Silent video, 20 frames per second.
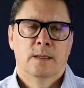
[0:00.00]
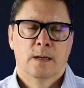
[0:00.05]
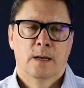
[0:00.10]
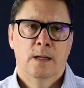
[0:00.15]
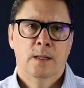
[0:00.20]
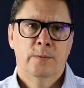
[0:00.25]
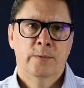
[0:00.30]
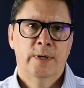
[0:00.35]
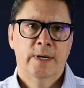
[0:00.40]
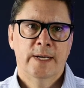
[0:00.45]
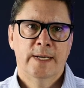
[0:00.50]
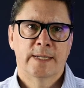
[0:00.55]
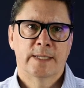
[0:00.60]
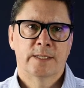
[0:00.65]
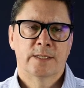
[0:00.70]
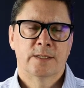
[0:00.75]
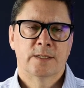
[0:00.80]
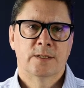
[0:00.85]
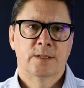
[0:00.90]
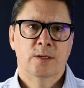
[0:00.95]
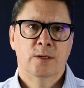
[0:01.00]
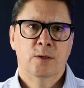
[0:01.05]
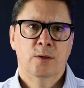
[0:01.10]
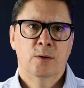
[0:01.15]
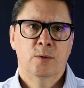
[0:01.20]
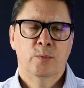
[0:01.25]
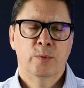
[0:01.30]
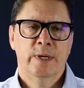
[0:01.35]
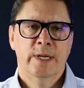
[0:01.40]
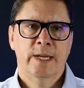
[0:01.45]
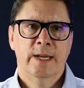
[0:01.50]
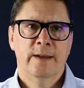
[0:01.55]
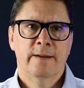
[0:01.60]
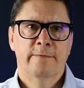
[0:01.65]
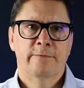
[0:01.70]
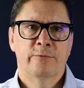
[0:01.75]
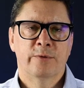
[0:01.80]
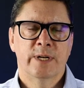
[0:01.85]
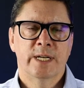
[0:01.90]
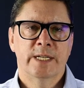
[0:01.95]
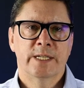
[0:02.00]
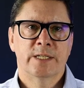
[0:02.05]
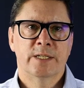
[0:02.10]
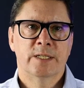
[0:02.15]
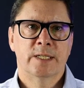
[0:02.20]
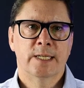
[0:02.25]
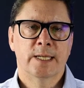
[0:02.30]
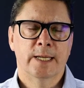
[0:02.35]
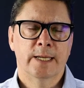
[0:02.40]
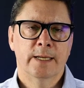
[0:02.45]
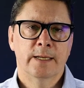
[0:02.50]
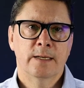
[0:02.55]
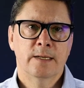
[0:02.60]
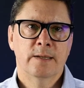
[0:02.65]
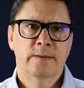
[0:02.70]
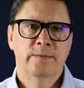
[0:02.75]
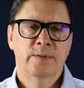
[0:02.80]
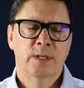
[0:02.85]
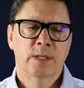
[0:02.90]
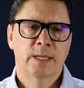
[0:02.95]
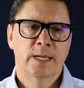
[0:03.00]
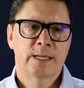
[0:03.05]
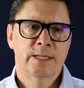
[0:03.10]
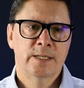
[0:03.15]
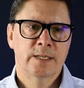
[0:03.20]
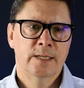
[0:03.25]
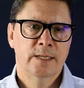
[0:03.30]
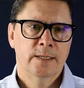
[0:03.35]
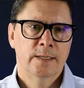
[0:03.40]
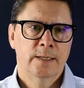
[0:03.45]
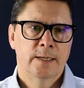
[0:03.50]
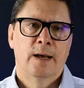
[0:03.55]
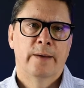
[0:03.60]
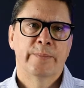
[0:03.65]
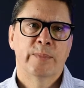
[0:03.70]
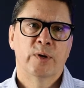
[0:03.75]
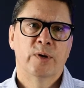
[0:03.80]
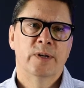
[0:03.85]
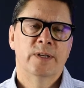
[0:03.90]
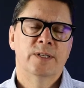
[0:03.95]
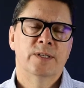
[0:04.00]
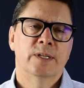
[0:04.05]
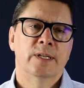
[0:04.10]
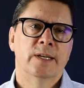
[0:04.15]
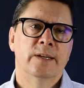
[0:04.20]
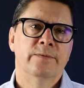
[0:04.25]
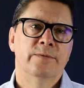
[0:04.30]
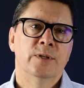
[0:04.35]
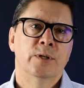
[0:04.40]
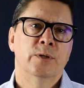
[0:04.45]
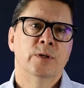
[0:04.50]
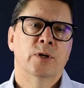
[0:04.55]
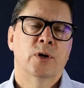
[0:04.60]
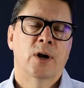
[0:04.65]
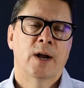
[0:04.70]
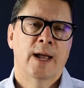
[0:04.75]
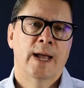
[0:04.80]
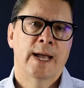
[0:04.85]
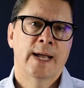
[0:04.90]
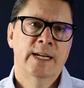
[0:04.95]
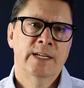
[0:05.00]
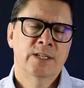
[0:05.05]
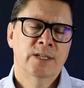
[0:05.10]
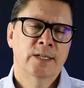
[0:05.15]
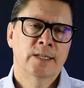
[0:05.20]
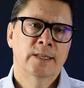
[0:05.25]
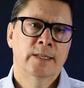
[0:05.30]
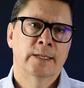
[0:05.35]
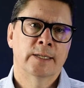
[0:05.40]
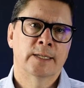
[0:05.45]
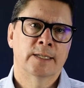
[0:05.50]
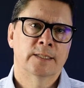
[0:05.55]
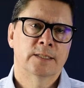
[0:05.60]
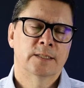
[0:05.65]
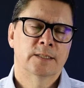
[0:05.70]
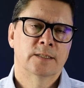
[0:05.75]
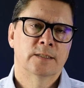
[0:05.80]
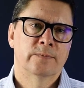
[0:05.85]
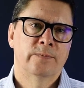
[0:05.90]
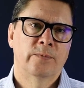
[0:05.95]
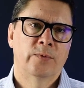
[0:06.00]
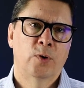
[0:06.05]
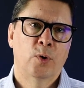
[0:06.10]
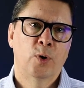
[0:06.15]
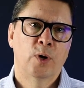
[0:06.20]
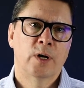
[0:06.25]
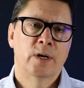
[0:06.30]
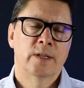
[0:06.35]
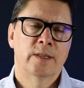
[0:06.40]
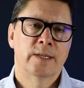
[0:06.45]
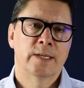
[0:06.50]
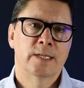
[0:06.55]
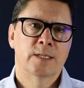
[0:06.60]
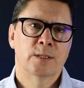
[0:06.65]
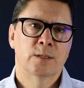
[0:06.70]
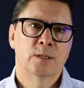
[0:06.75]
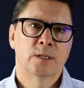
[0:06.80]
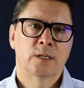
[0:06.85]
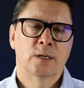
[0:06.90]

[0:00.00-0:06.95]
All right, so we have reached the end of the lesson. I'm going to give you your action list for this